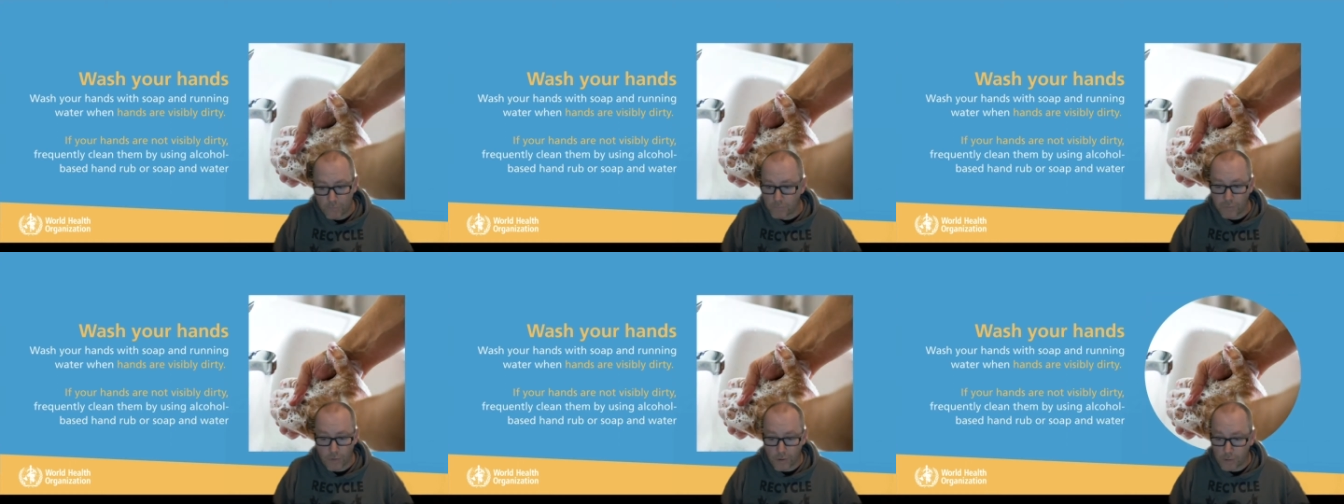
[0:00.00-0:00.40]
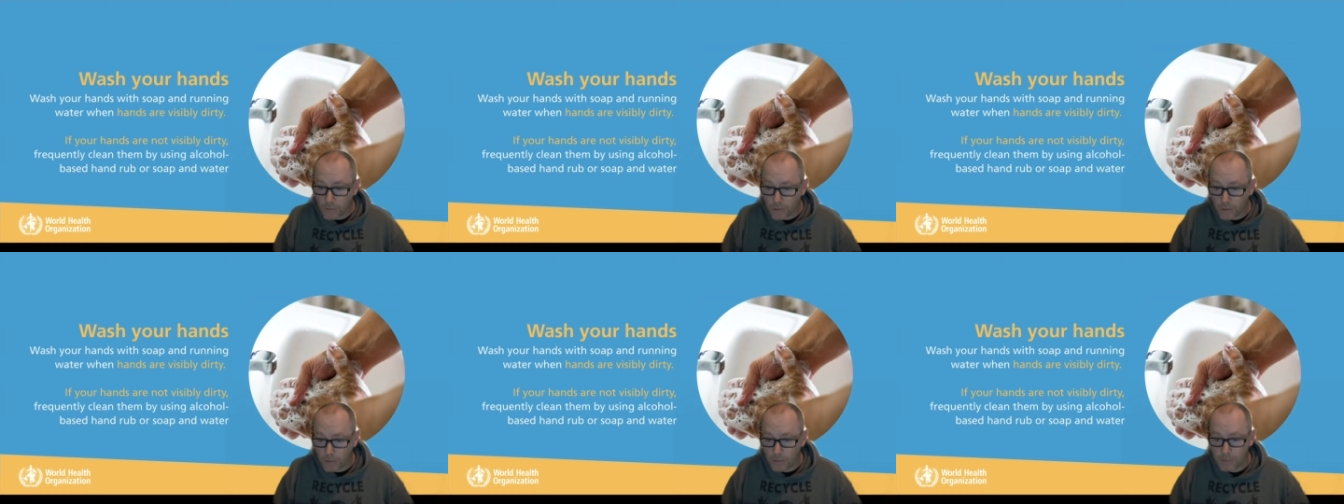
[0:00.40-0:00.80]

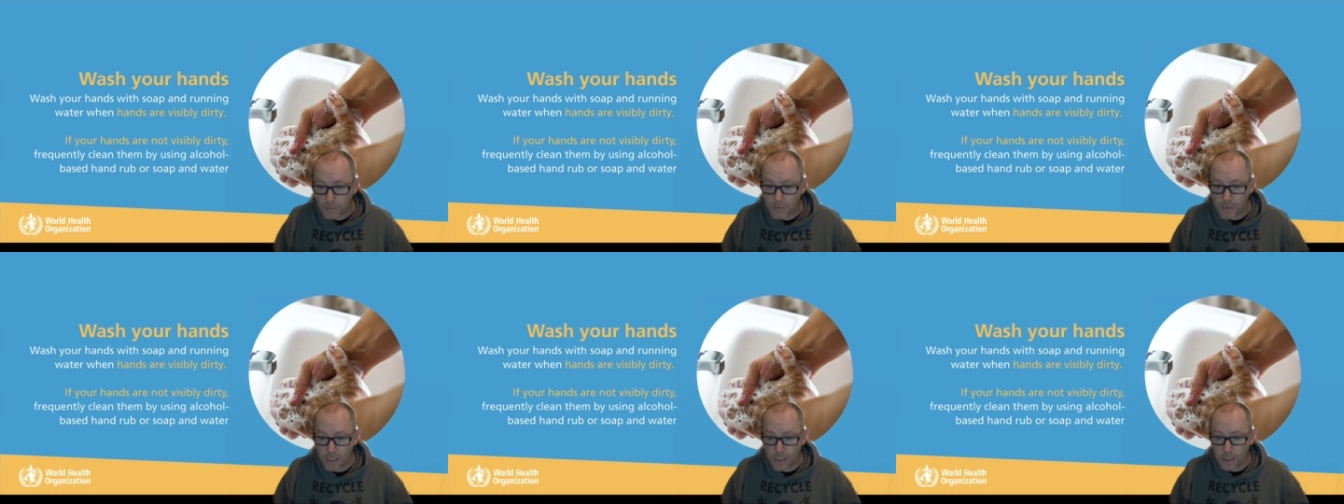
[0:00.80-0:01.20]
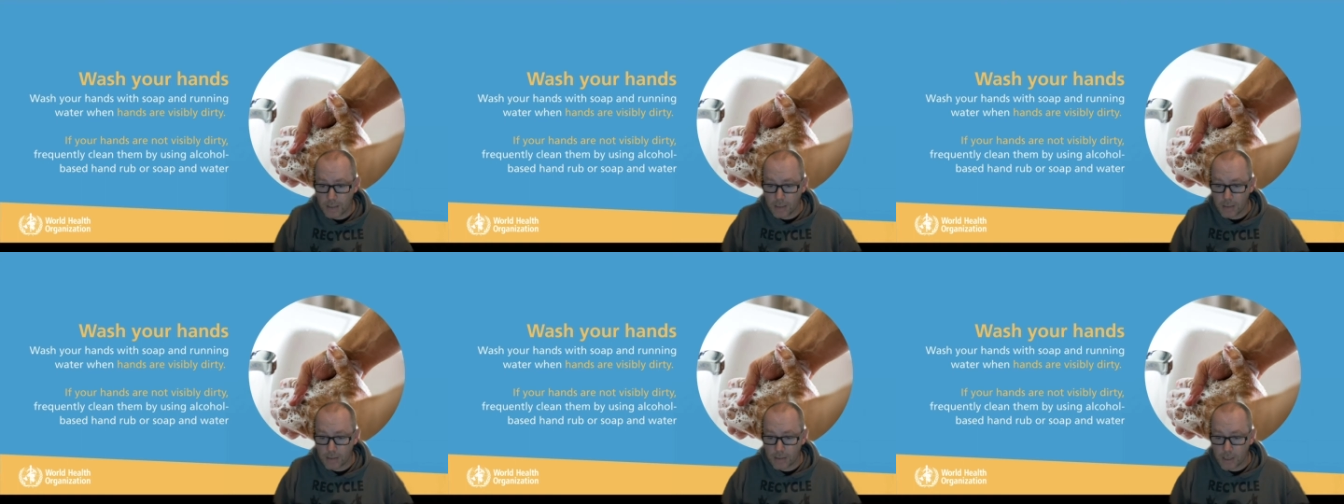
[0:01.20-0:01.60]
protocols
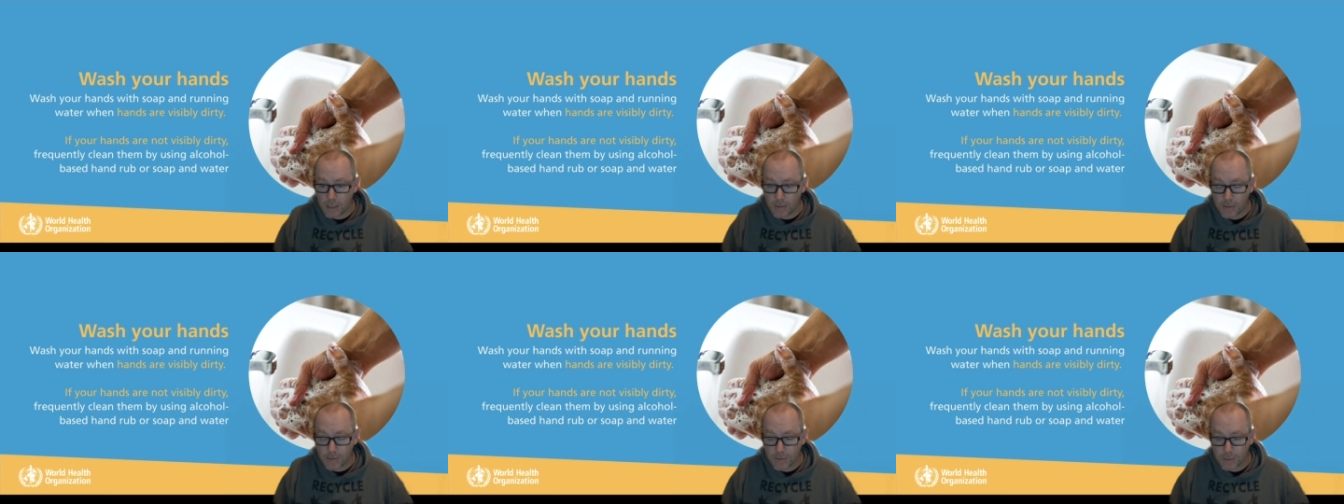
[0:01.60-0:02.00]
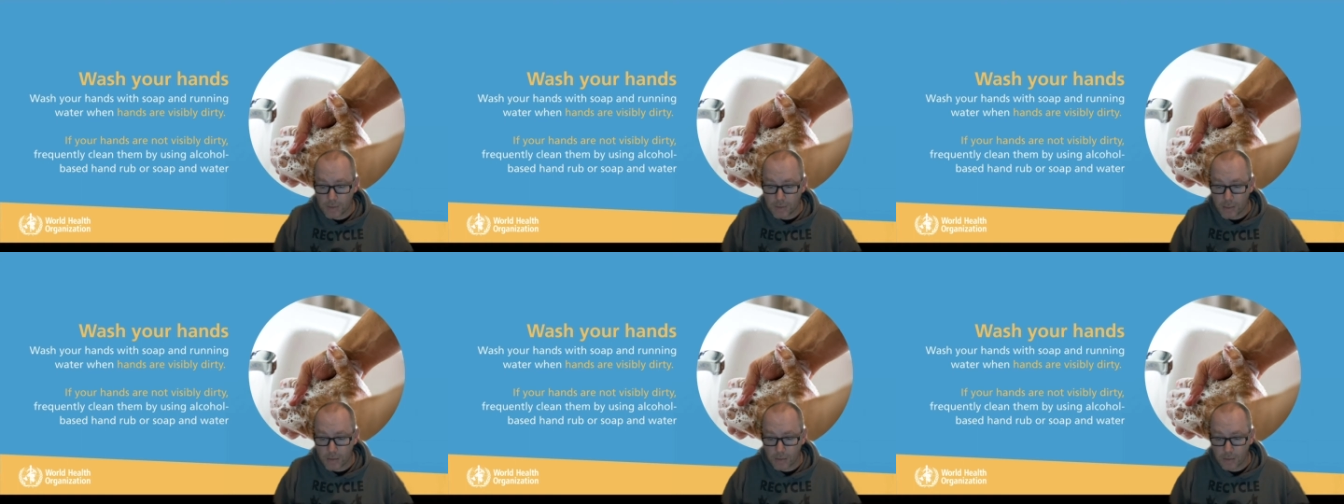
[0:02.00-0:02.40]
and other things
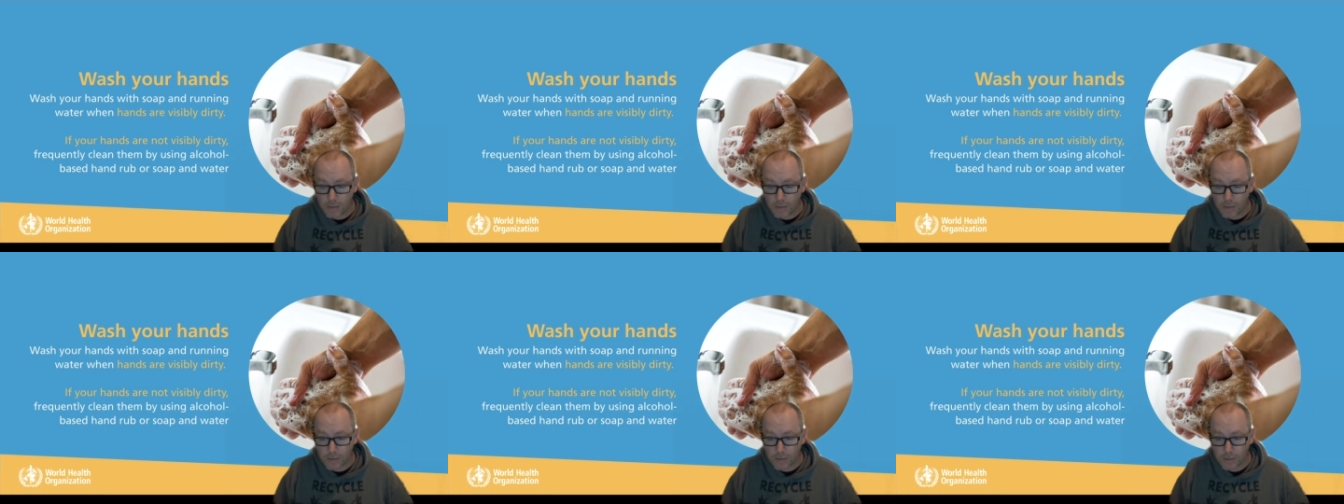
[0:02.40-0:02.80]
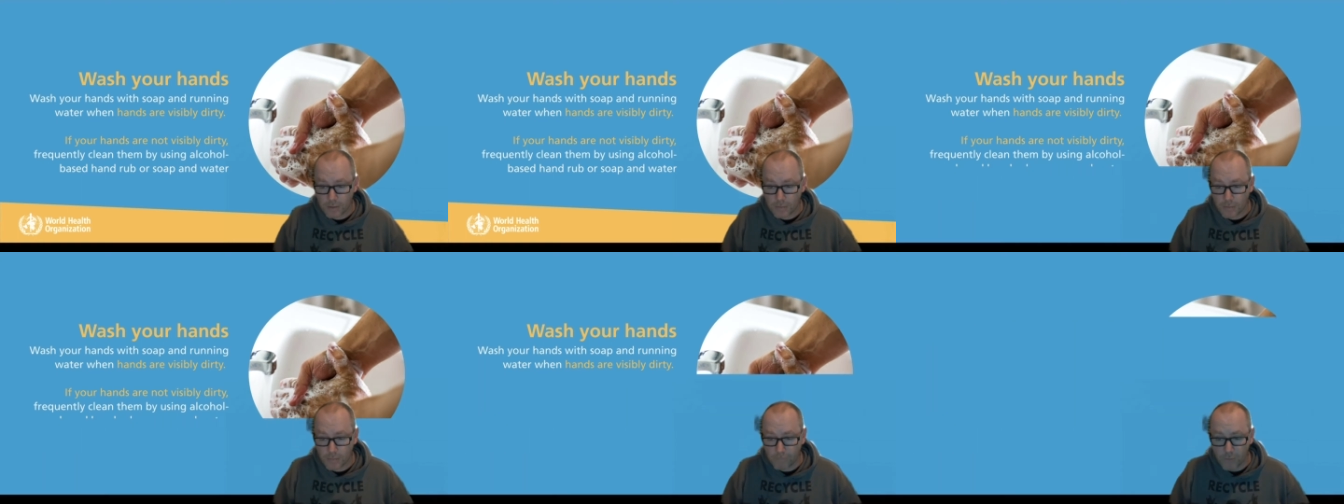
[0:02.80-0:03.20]
going on in
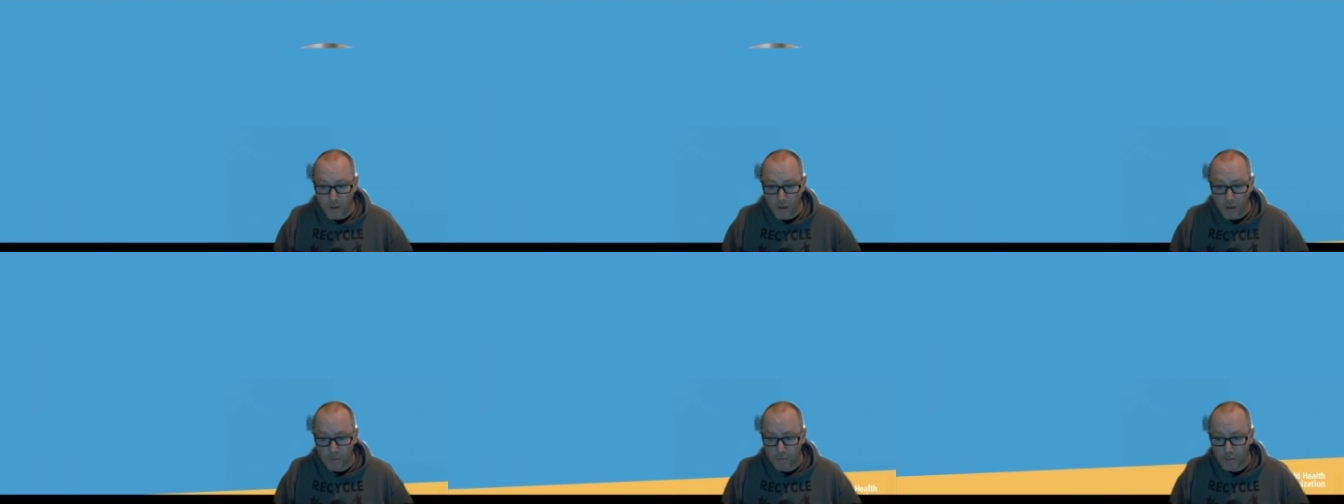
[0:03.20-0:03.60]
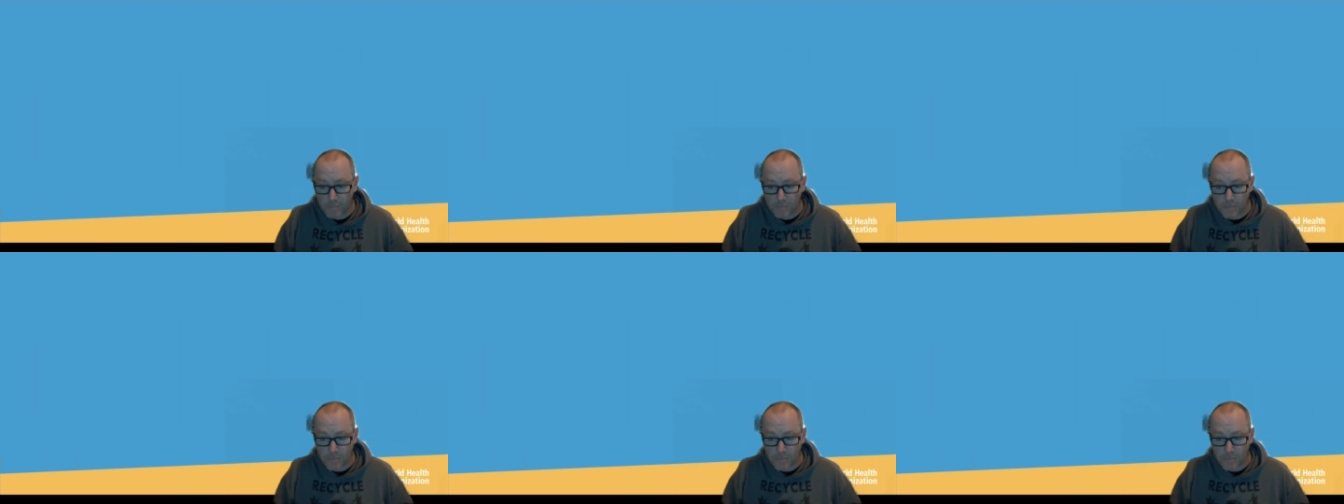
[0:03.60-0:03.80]
your environment.